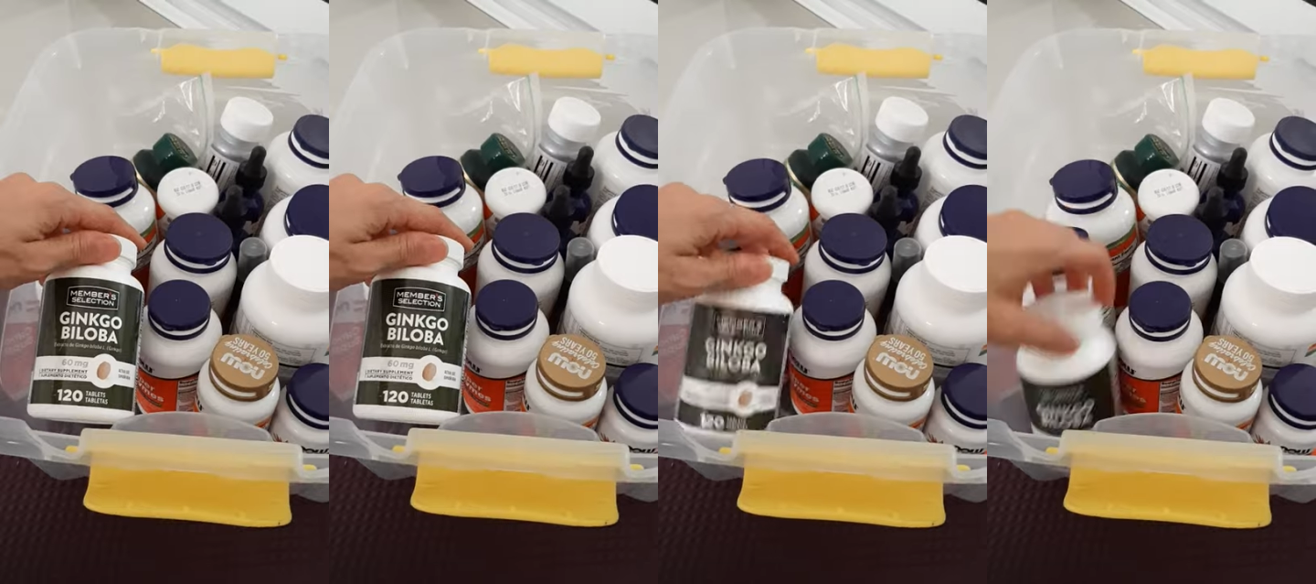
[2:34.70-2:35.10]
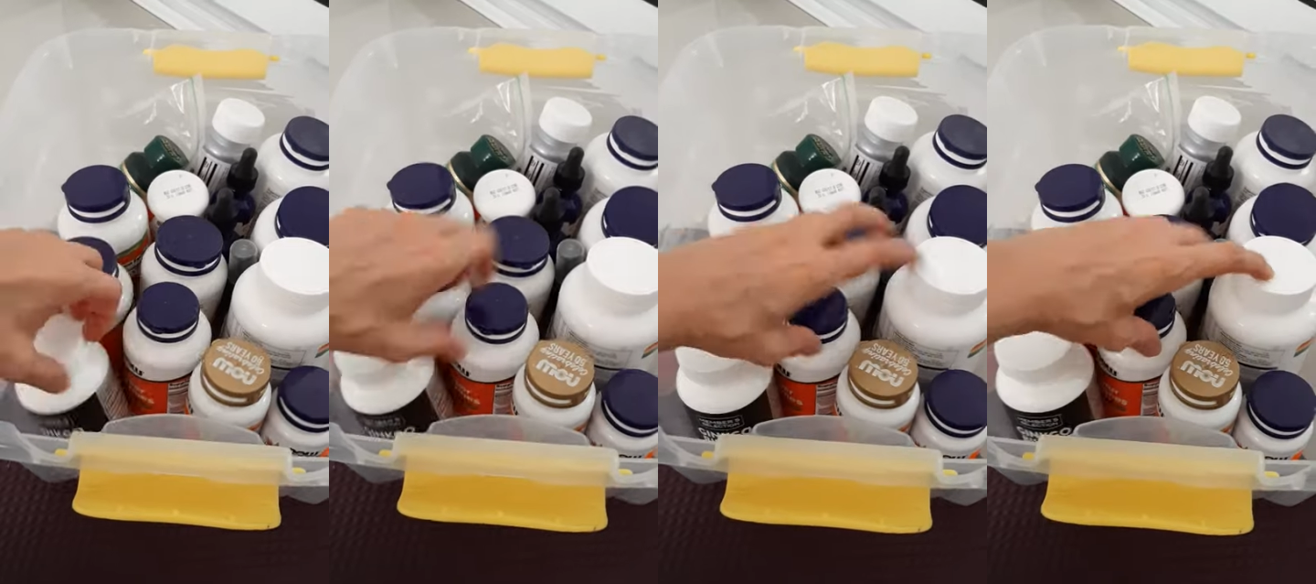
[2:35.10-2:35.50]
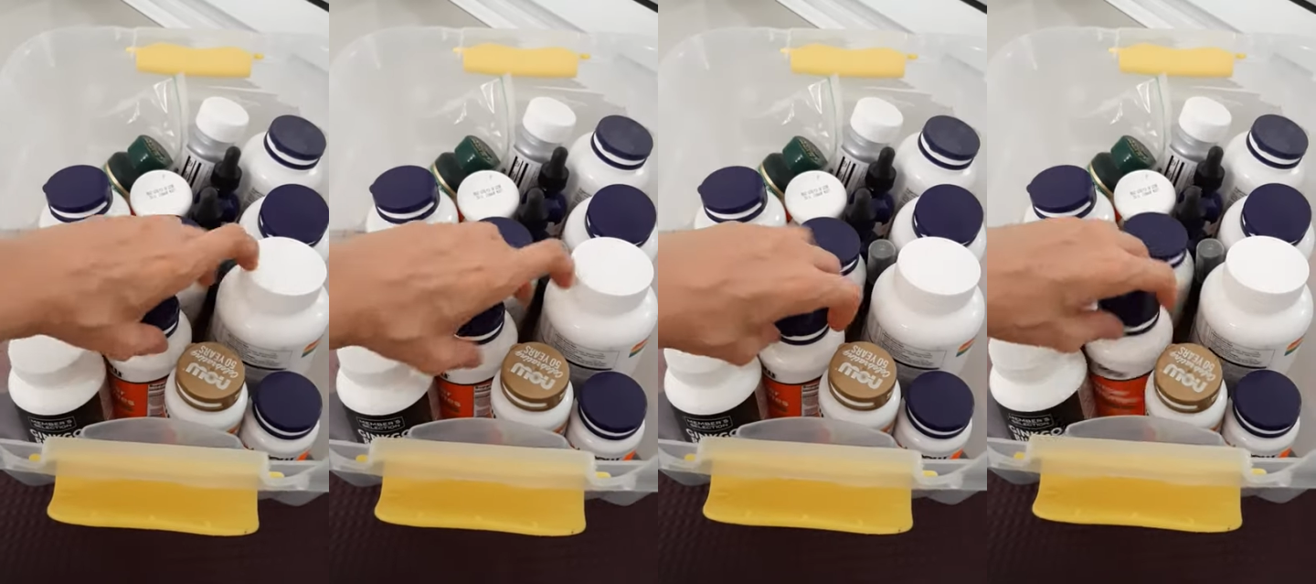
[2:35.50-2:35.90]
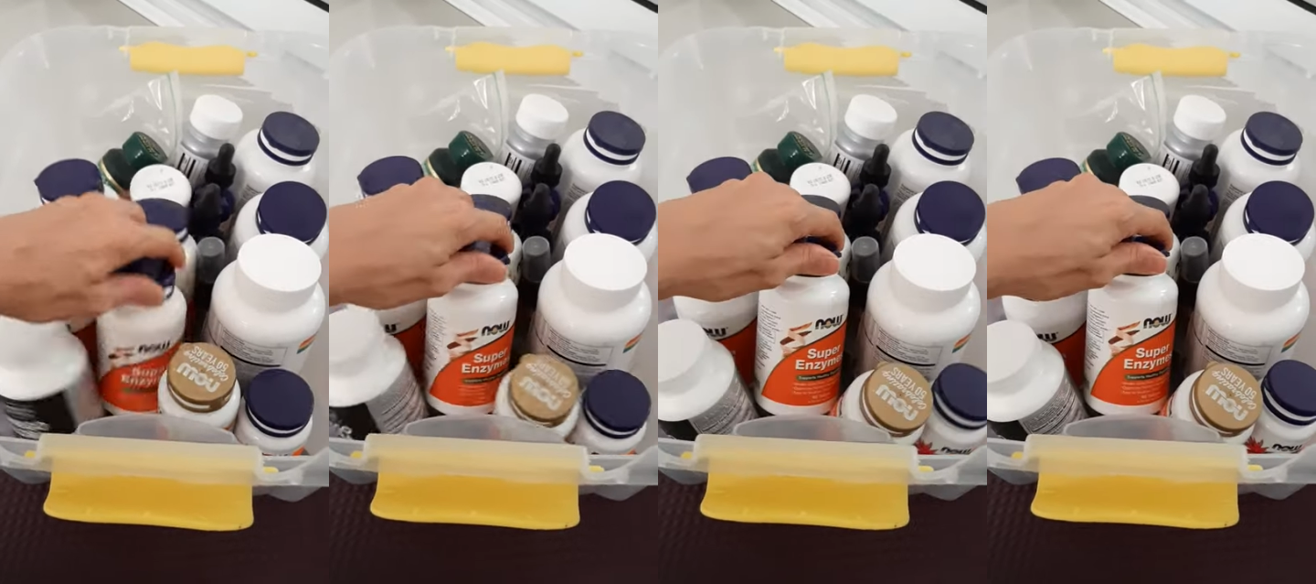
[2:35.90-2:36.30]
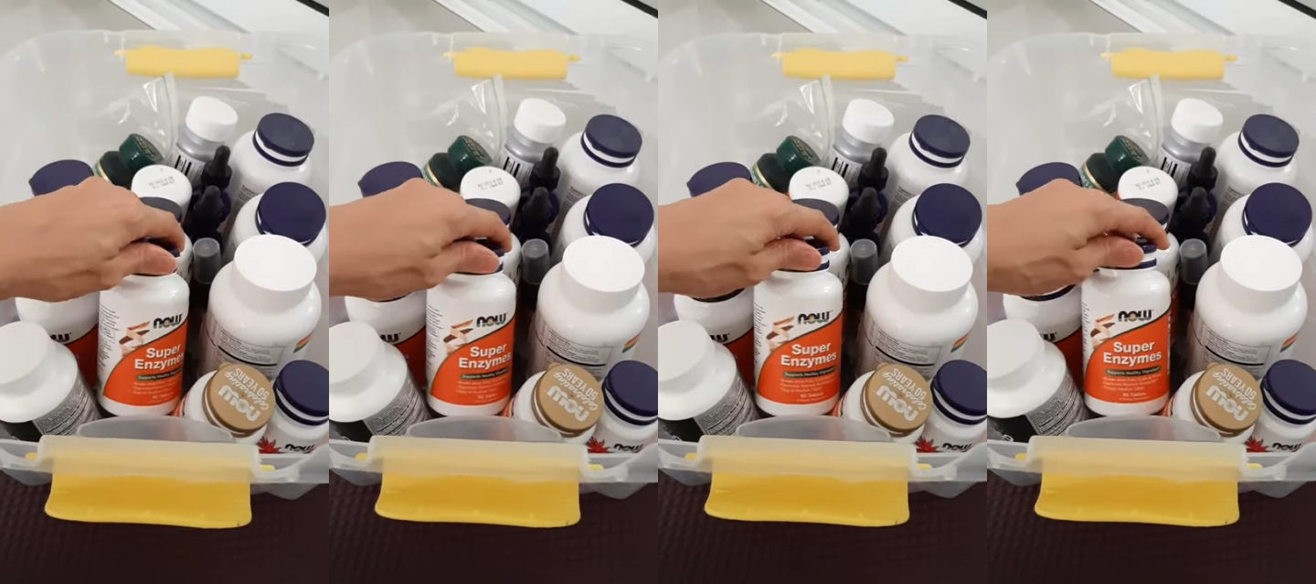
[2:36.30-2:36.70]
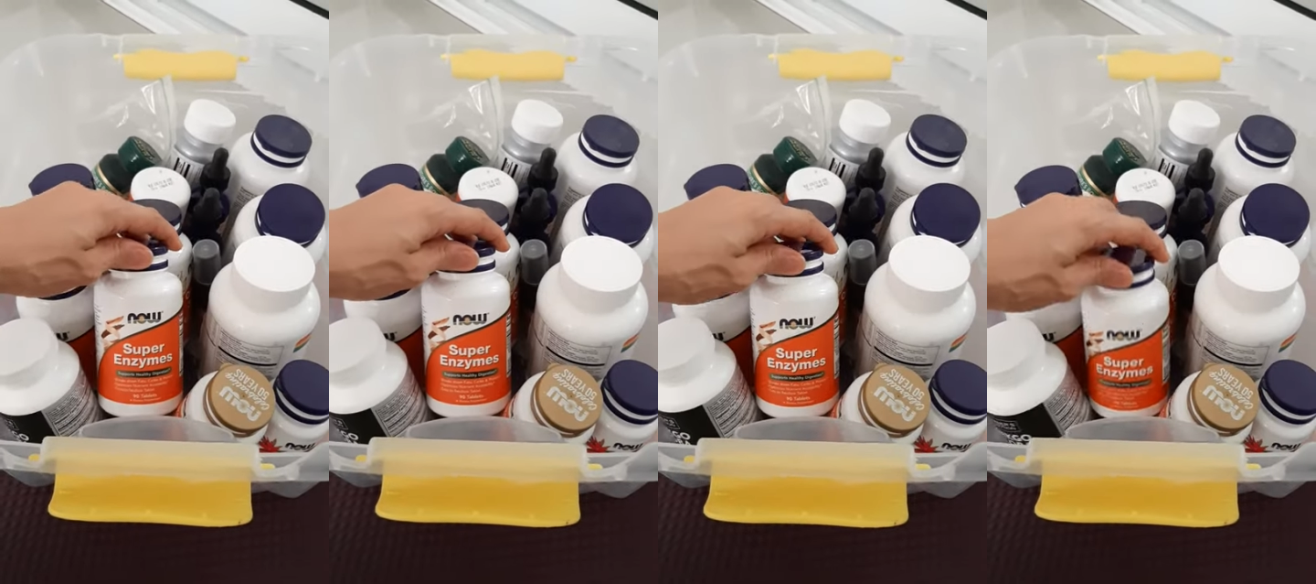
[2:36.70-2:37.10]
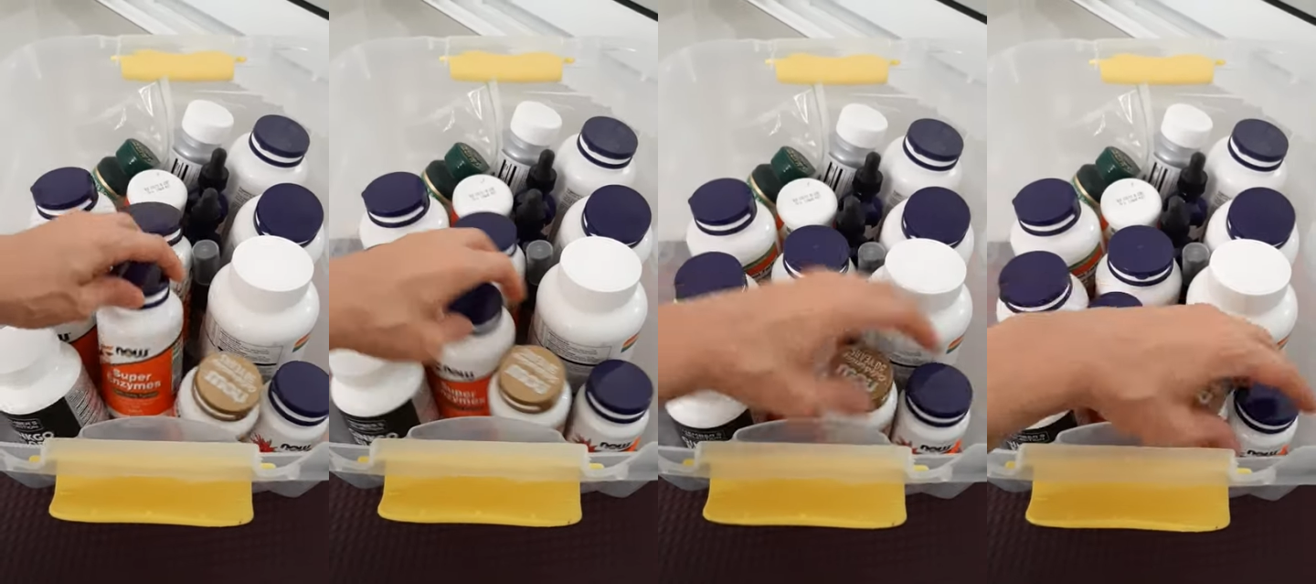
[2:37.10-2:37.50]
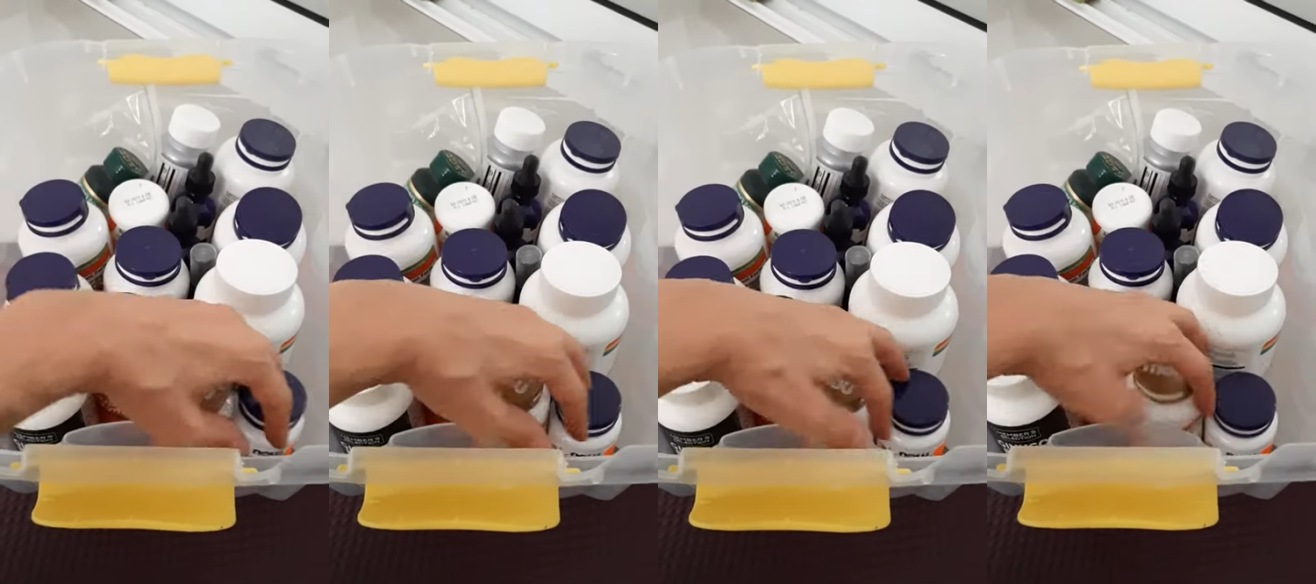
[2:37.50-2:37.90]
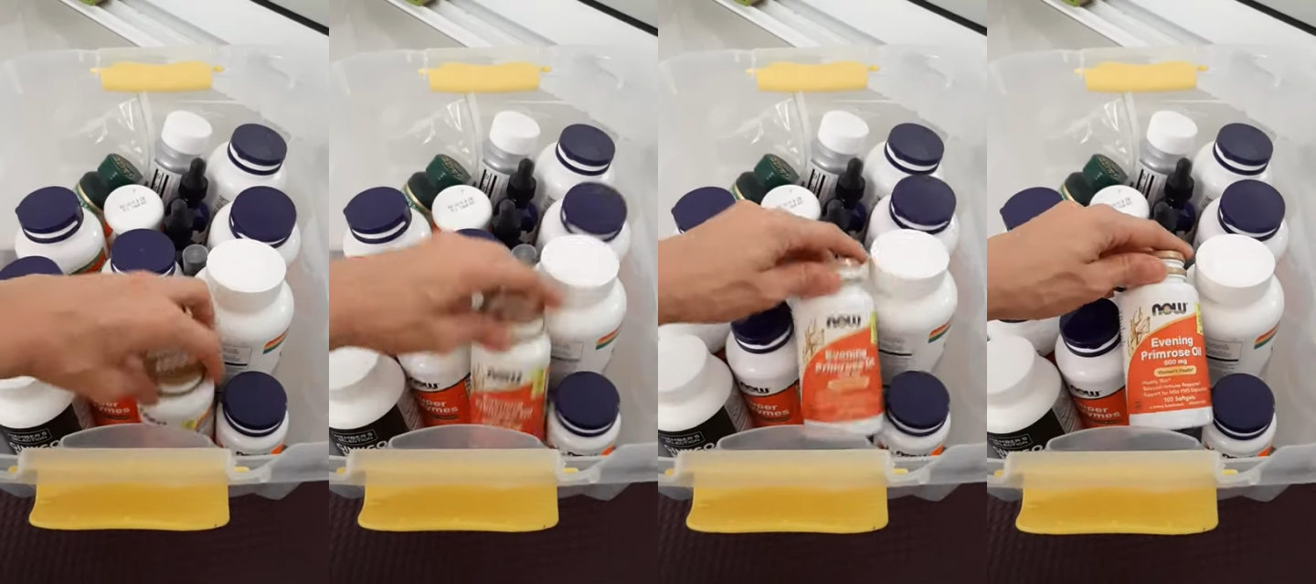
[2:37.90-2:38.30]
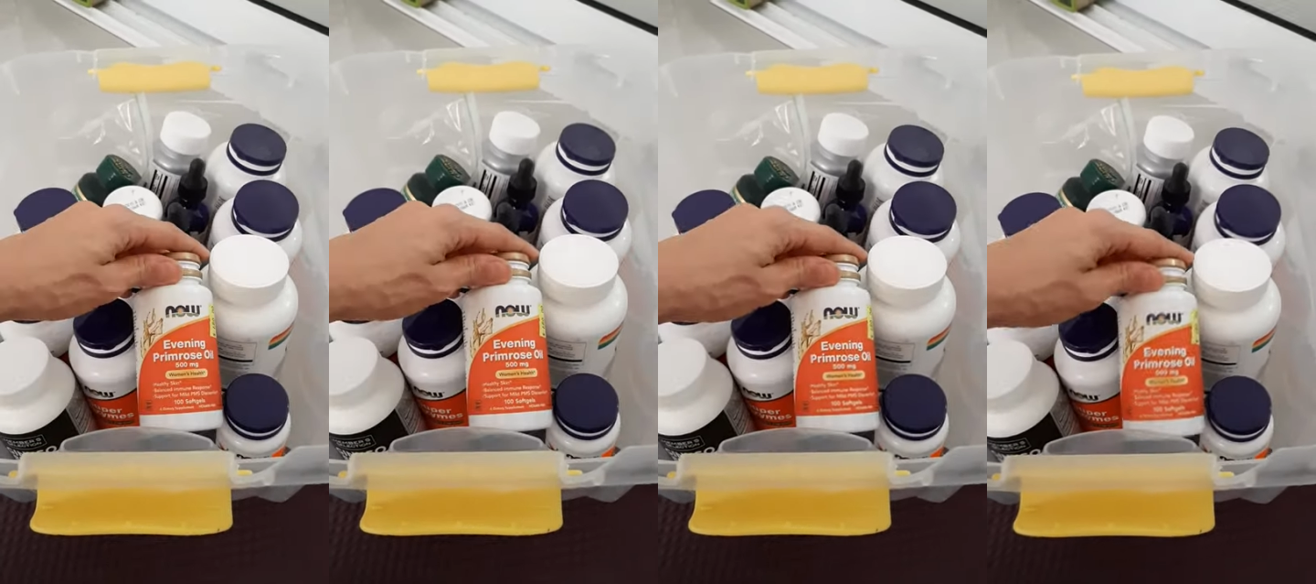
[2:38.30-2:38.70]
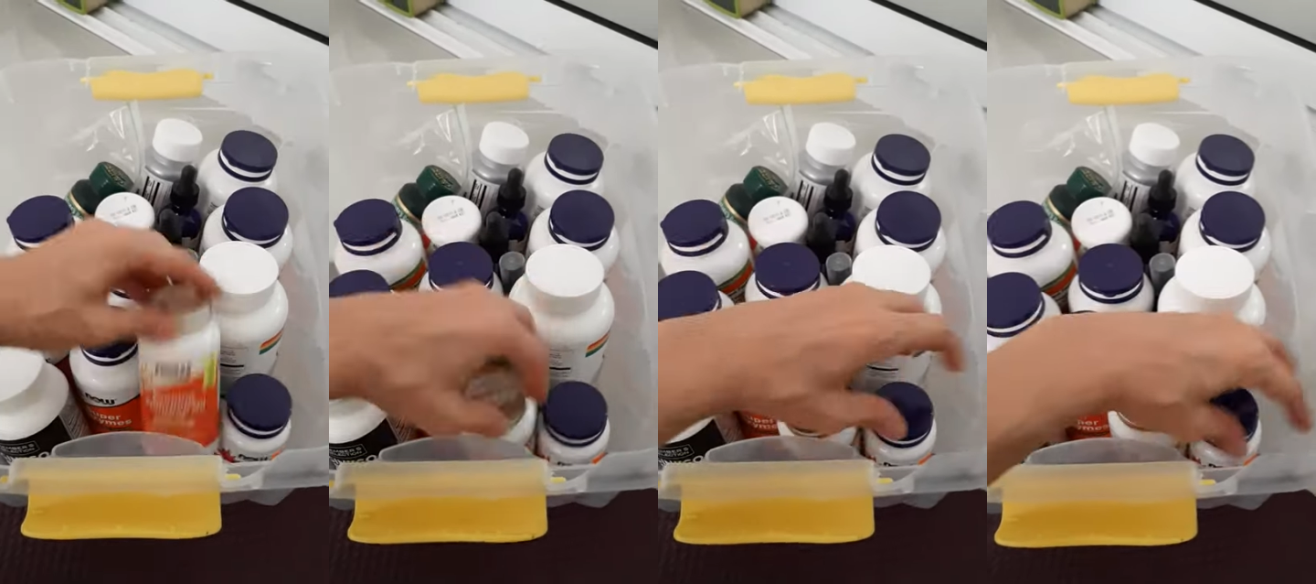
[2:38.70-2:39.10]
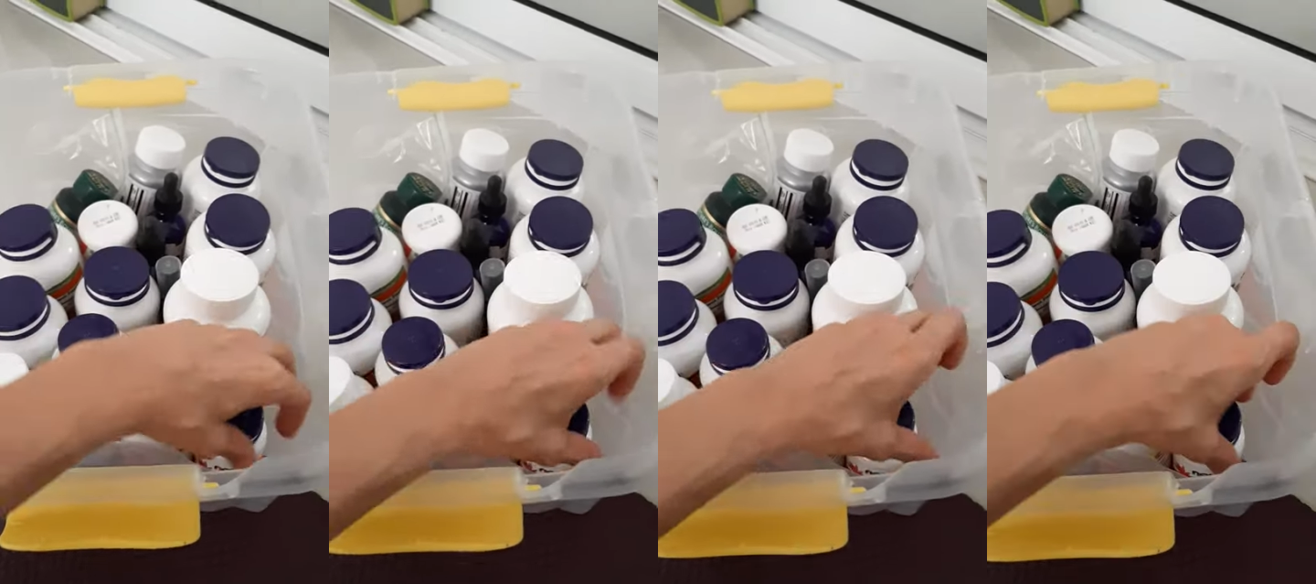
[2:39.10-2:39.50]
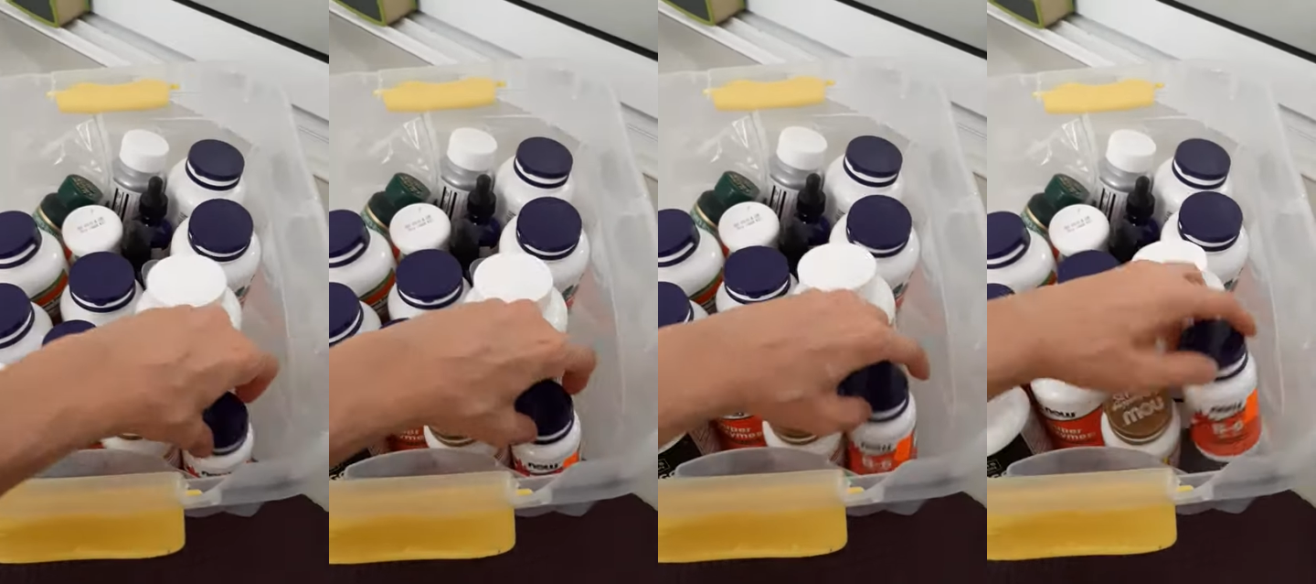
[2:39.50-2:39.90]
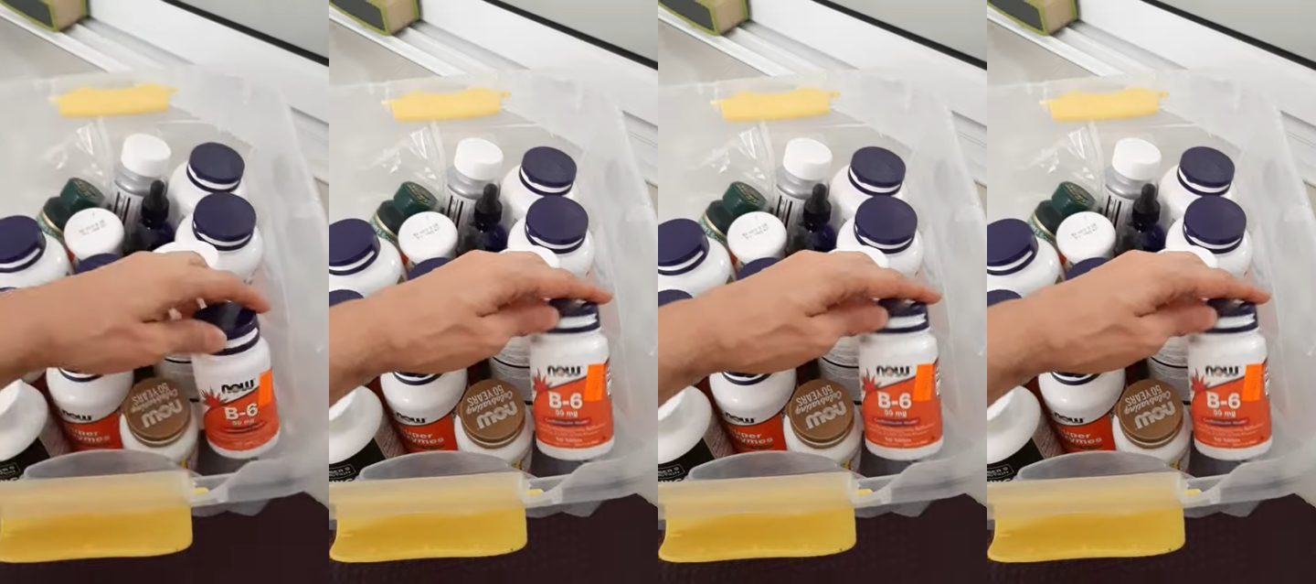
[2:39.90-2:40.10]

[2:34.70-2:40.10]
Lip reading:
[unreadable: no face in view]